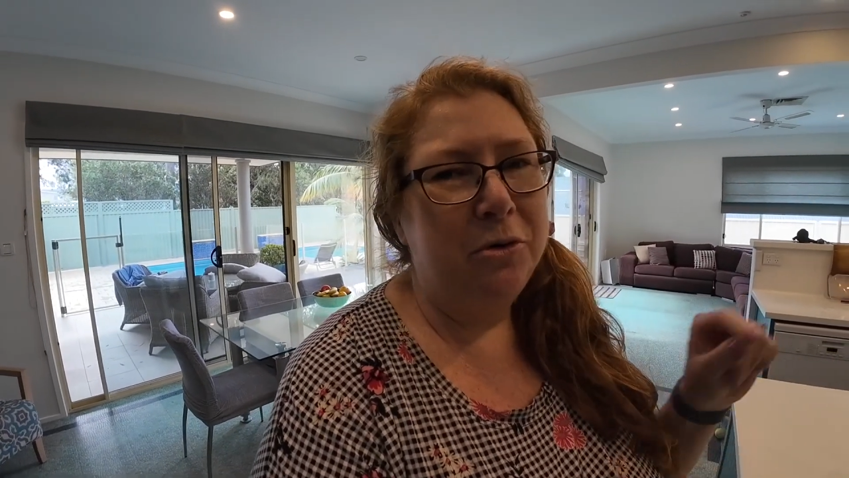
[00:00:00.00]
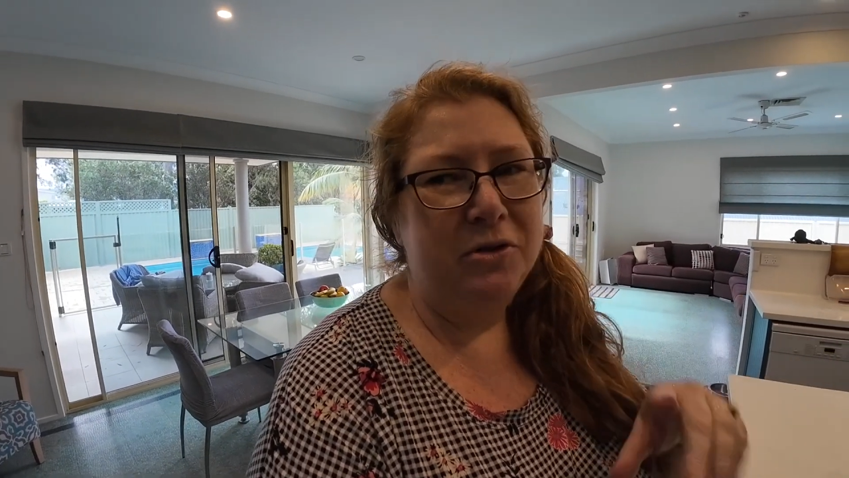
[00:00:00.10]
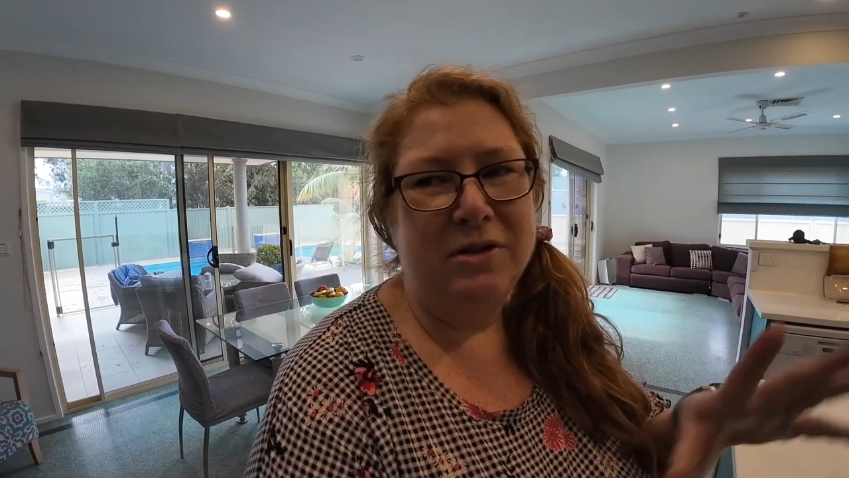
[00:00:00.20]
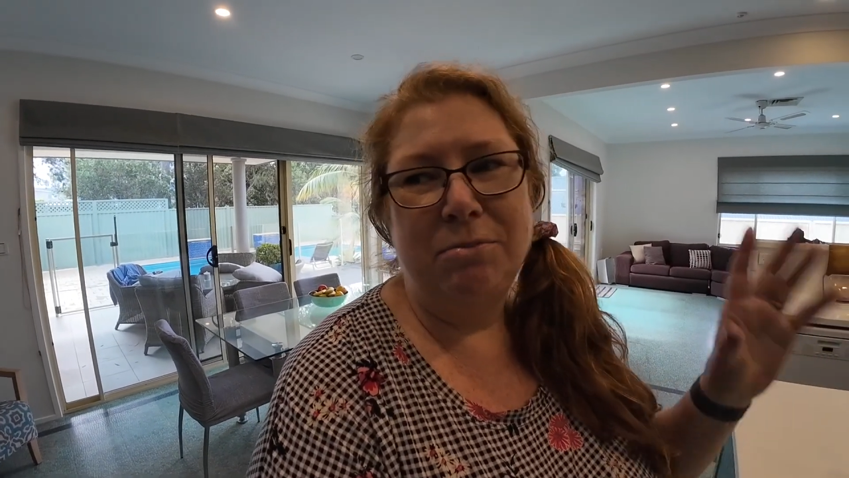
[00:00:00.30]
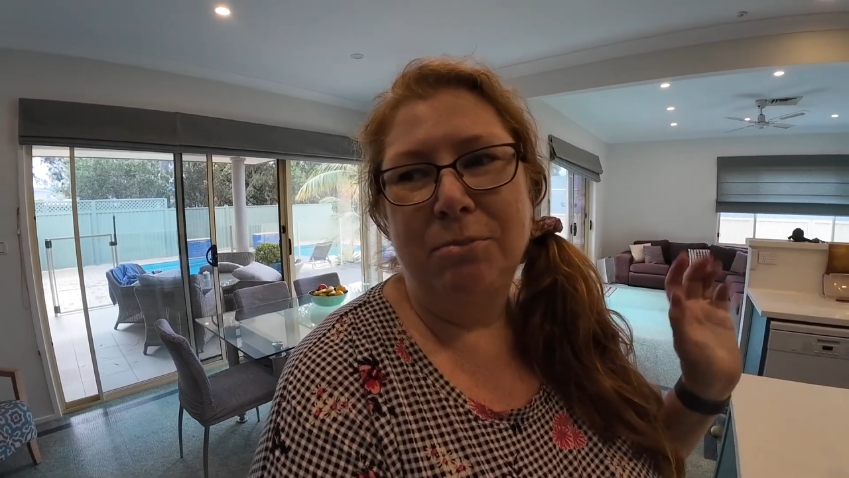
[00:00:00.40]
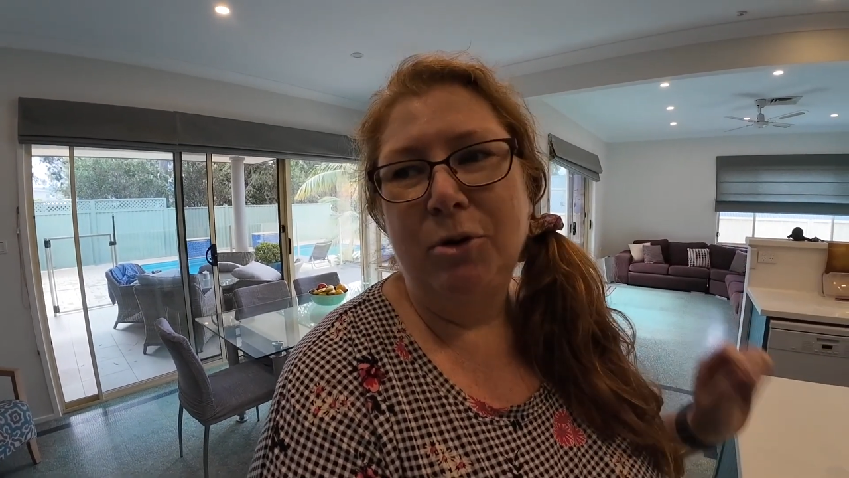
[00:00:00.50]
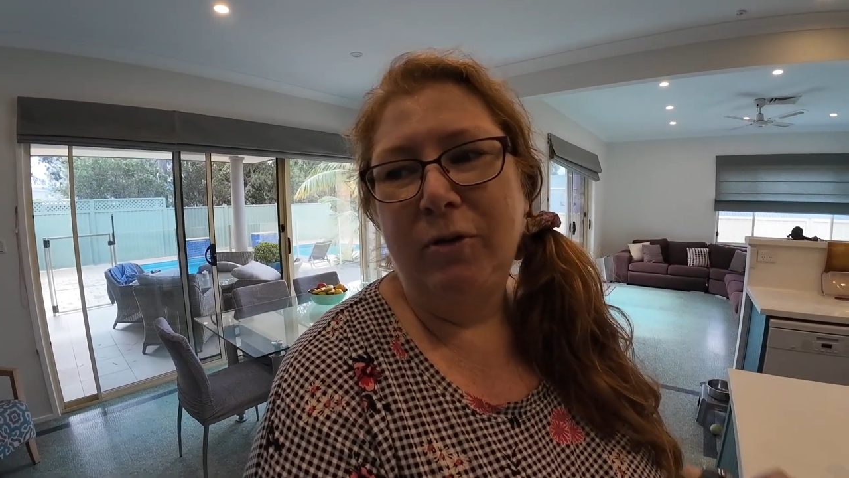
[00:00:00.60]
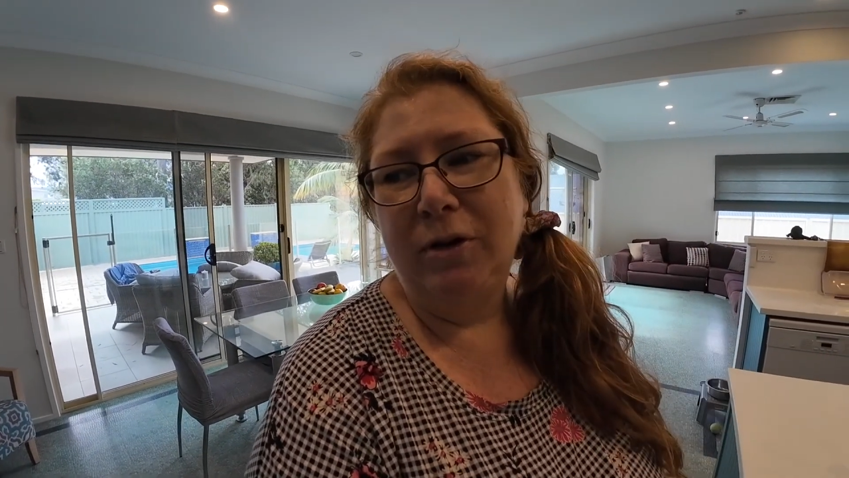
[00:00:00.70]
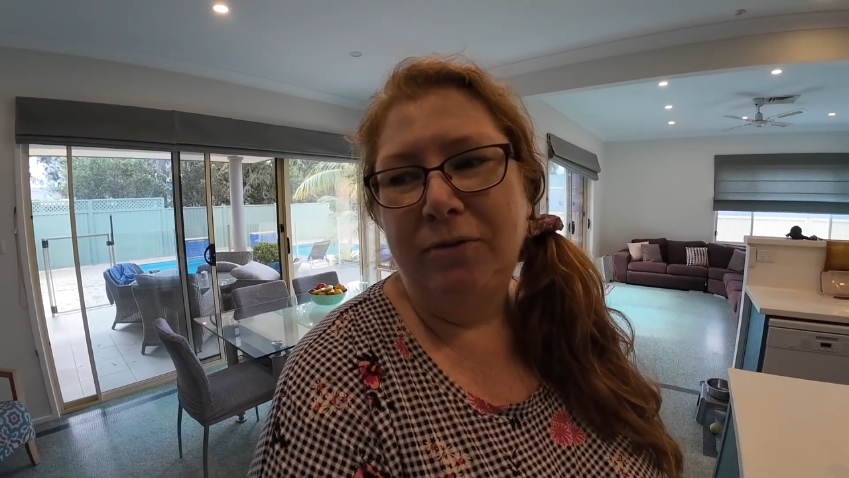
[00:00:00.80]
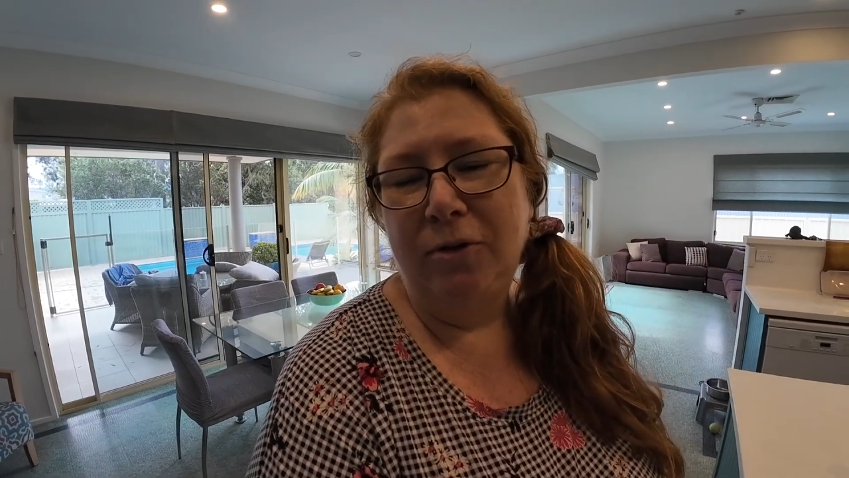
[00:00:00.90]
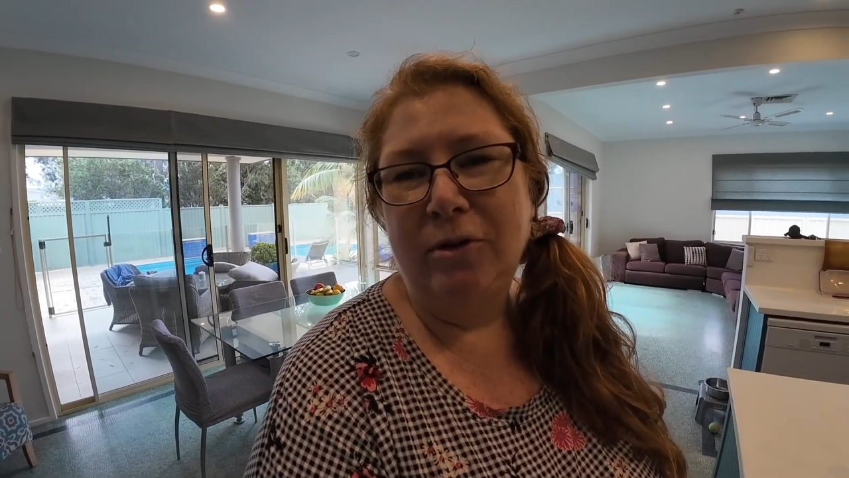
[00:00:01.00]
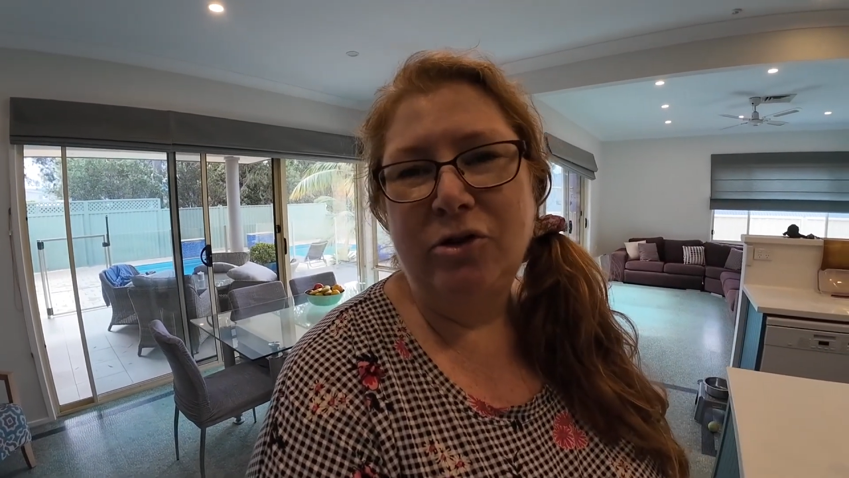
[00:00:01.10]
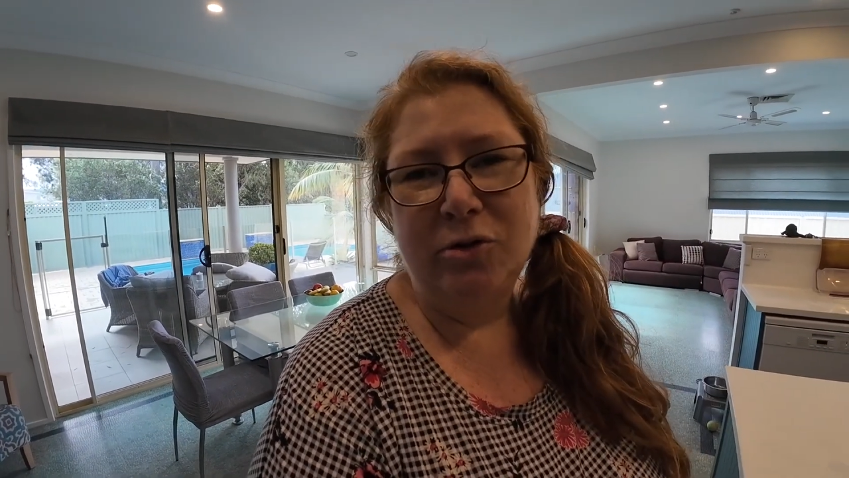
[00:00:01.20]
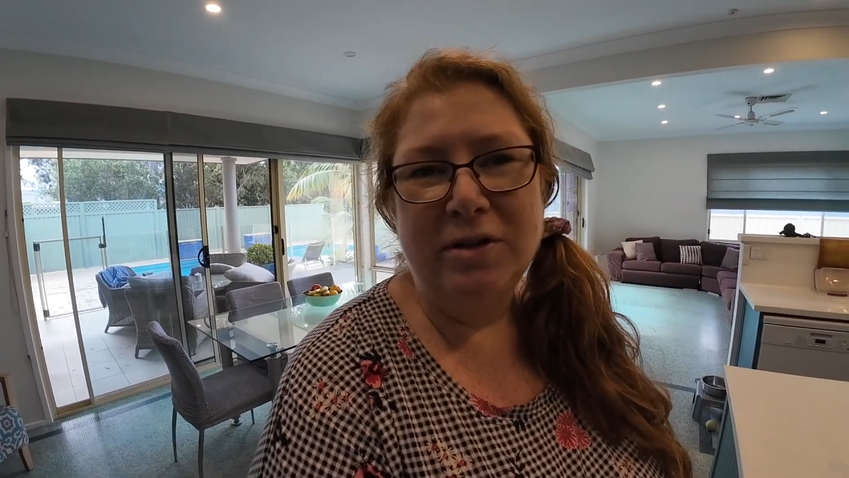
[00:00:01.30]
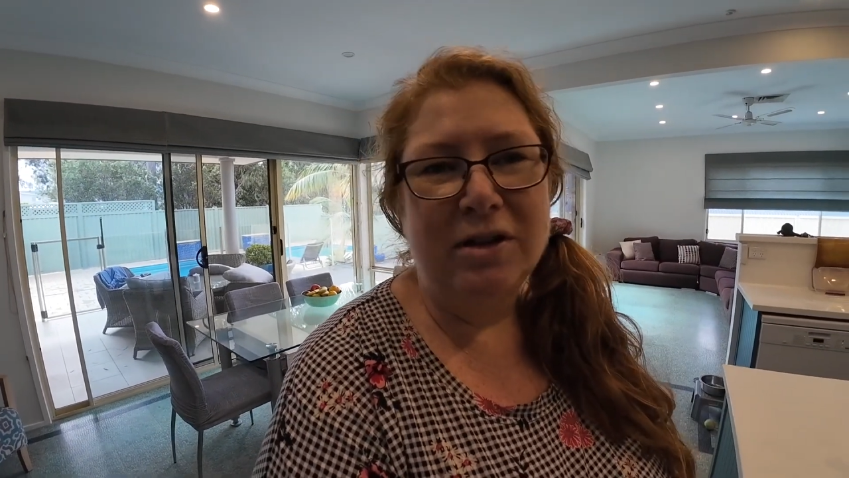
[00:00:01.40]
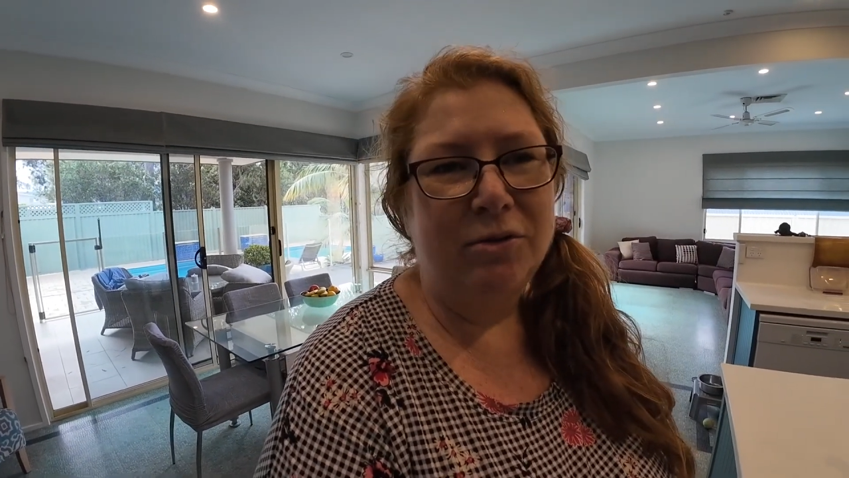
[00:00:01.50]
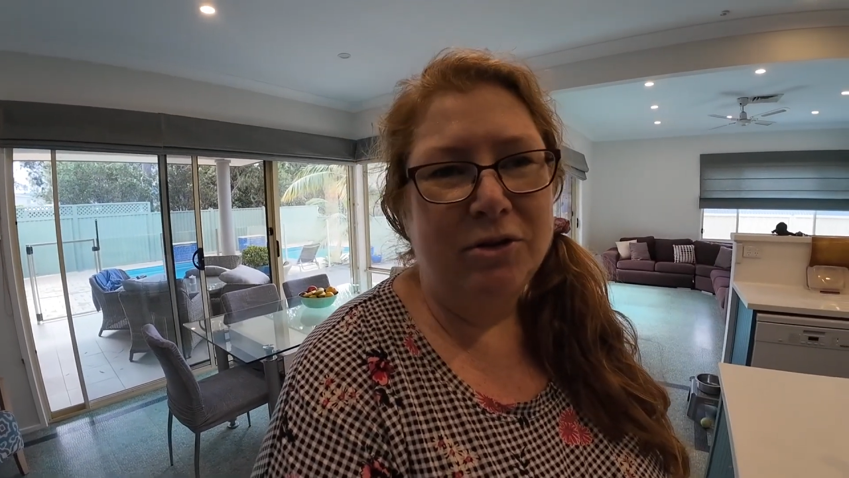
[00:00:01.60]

just moving the furniture and stuff,